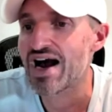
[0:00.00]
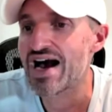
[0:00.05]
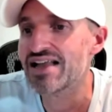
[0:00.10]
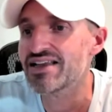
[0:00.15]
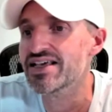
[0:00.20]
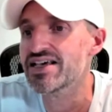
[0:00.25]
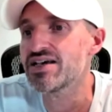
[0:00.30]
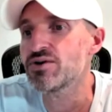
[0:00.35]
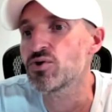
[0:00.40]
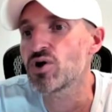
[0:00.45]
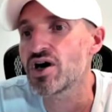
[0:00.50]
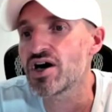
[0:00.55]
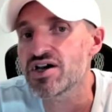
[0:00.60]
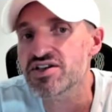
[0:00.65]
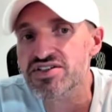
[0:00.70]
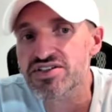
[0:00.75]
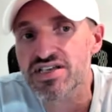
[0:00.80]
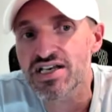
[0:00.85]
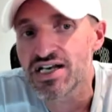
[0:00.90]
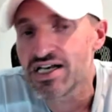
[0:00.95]
rally
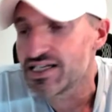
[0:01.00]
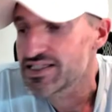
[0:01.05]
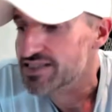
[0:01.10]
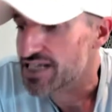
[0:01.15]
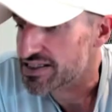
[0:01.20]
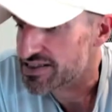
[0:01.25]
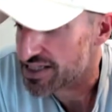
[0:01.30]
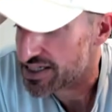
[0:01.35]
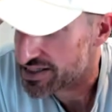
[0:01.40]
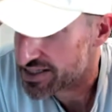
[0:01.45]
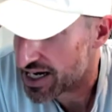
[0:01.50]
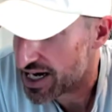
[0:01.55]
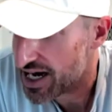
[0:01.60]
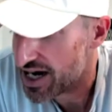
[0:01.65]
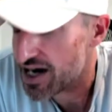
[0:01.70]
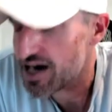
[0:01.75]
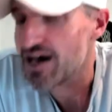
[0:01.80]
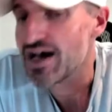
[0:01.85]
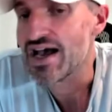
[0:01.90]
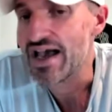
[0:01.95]
was da da da
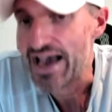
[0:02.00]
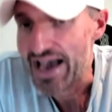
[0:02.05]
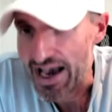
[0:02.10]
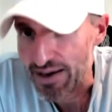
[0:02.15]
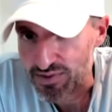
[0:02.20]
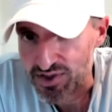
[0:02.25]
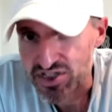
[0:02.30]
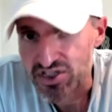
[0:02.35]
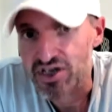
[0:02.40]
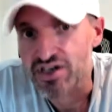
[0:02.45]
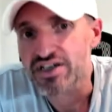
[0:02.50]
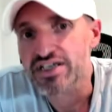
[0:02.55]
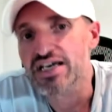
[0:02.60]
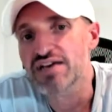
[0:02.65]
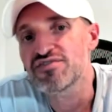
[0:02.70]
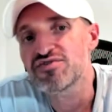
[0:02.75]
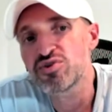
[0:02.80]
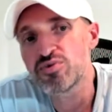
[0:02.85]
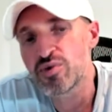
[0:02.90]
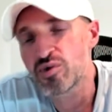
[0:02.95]
da Amazon.
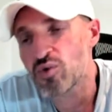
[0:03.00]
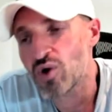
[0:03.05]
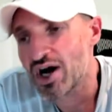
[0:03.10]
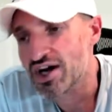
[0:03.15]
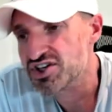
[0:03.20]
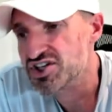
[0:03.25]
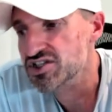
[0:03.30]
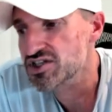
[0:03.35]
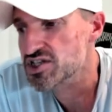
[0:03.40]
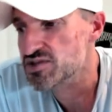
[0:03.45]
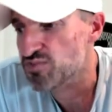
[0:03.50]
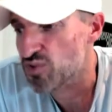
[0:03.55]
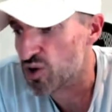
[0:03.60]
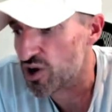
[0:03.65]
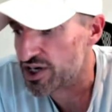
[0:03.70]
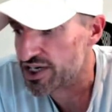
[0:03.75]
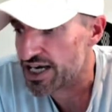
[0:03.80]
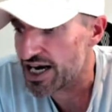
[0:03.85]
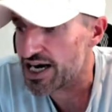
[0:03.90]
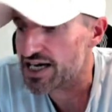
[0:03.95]
Again, if you've been watching this
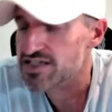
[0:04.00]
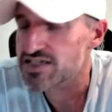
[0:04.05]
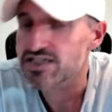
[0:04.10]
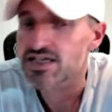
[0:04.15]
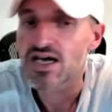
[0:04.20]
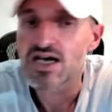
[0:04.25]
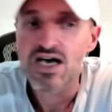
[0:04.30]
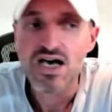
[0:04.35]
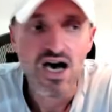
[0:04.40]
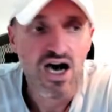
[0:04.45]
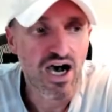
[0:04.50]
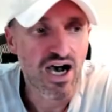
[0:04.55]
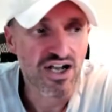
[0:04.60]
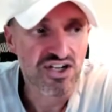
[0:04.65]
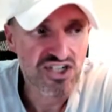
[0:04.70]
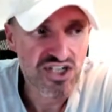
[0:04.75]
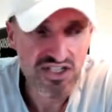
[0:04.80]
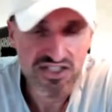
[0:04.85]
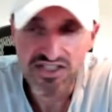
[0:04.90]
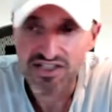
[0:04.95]
broadcast uh,
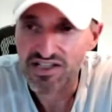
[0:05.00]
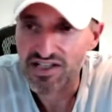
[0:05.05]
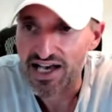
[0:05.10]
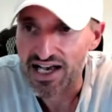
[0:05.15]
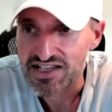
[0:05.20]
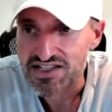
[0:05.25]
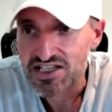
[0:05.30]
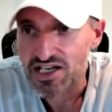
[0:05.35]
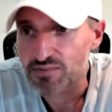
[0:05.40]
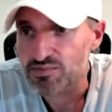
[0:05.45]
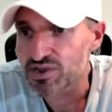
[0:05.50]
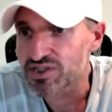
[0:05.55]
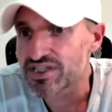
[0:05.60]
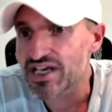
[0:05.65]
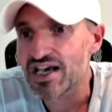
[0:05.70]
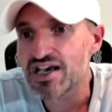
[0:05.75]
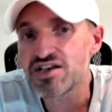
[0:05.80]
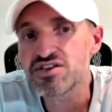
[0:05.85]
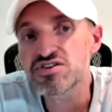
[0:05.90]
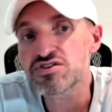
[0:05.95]
just in the last couple of
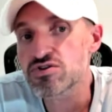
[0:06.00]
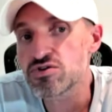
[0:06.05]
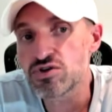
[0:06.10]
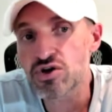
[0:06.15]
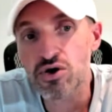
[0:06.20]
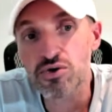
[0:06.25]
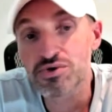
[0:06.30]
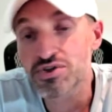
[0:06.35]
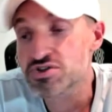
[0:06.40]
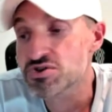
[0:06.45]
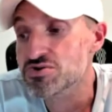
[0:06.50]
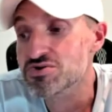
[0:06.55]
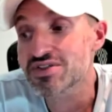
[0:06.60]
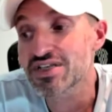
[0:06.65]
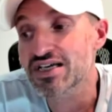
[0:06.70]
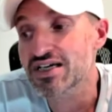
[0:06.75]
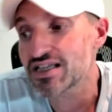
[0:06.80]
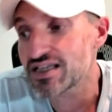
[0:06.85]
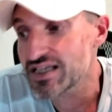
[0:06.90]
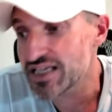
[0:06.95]
days, you know this is
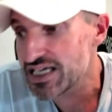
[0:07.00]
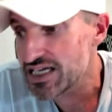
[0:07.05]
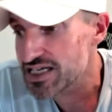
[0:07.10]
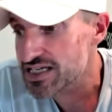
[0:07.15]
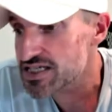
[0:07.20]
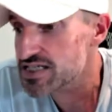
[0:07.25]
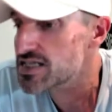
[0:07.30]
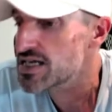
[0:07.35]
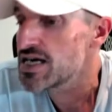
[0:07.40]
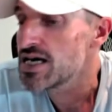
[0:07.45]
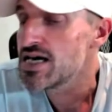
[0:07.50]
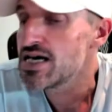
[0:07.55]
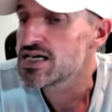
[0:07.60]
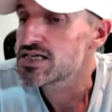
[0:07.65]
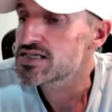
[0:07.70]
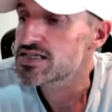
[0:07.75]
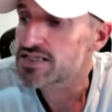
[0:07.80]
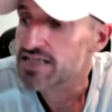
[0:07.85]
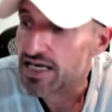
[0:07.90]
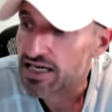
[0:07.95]
the cleanest
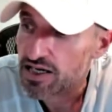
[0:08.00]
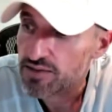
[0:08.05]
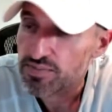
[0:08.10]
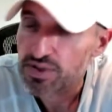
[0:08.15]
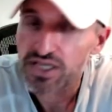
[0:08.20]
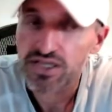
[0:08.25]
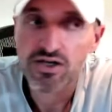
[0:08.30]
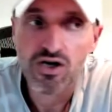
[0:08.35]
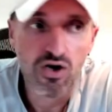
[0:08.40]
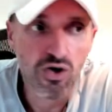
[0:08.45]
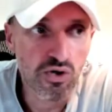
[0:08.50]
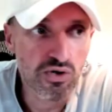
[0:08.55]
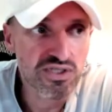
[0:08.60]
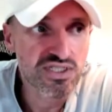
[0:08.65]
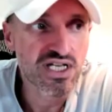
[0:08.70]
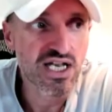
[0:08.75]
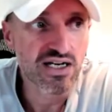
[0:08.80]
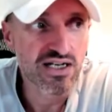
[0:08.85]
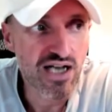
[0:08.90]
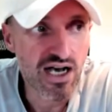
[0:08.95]
setup in the whole
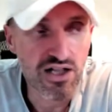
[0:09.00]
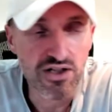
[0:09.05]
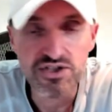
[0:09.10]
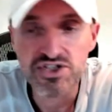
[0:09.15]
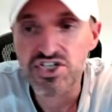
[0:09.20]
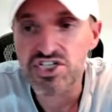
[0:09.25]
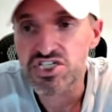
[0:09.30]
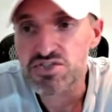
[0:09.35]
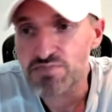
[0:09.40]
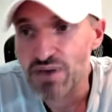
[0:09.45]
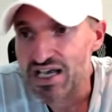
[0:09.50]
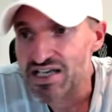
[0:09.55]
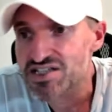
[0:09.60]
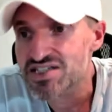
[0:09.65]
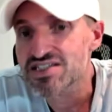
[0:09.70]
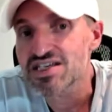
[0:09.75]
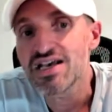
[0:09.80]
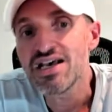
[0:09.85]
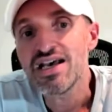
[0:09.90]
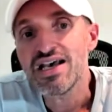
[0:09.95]
technology
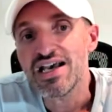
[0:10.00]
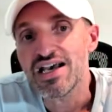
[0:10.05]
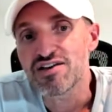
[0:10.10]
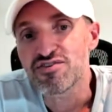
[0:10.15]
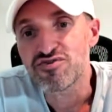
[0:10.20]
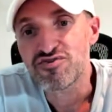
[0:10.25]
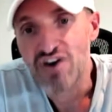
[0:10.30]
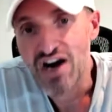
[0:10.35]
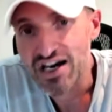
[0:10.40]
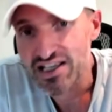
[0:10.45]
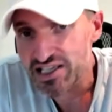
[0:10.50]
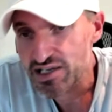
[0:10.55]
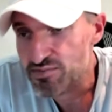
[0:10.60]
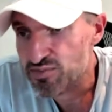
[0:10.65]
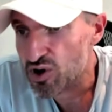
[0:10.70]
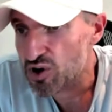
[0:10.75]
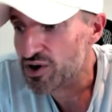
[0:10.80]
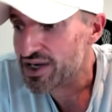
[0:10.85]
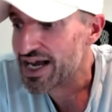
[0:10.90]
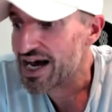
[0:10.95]
space. It finally
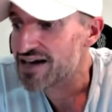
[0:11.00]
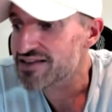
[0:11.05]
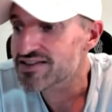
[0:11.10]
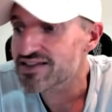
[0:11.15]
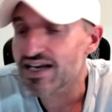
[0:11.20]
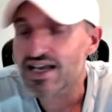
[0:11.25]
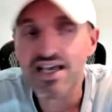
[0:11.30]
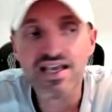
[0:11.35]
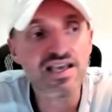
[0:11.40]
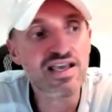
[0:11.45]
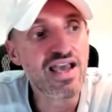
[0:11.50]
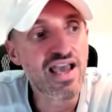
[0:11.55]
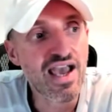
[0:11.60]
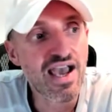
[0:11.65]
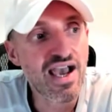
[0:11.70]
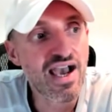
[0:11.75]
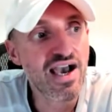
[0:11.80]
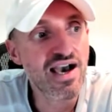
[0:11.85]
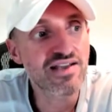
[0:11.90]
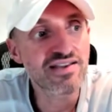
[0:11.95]
broke out today
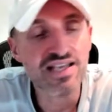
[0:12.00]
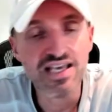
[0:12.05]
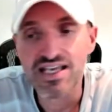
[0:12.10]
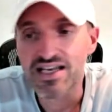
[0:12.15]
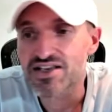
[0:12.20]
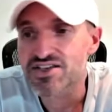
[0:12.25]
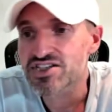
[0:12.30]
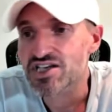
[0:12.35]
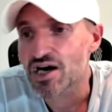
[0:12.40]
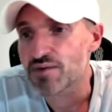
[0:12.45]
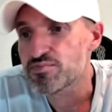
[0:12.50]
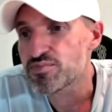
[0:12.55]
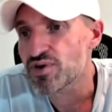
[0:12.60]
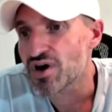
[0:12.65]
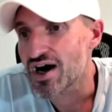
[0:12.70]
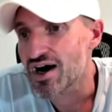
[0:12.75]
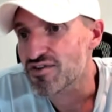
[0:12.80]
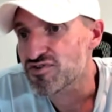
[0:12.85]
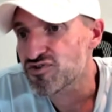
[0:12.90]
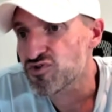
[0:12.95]
and it is up
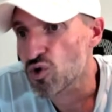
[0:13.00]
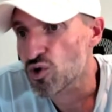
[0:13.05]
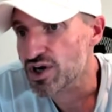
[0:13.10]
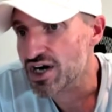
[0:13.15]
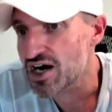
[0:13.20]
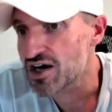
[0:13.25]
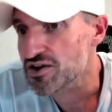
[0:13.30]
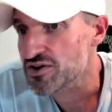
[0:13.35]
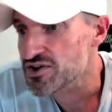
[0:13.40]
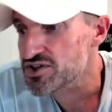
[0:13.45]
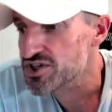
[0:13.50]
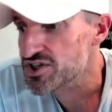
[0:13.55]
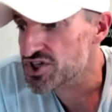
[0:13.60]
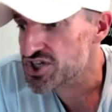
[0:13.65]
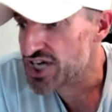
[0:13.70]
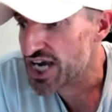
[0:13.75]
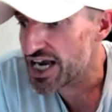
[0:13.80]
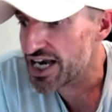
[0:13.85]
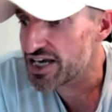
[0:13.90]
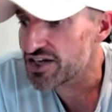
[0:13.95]
uh, $4 and
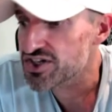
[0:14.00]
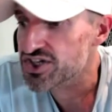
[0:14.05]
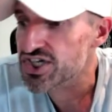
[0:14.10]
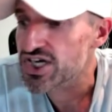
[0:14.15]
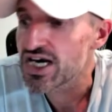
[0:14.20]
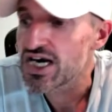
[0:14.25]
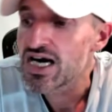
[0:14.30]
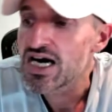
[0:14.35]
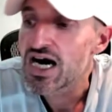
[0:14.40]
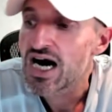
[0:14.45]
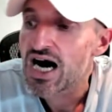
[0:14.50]
change.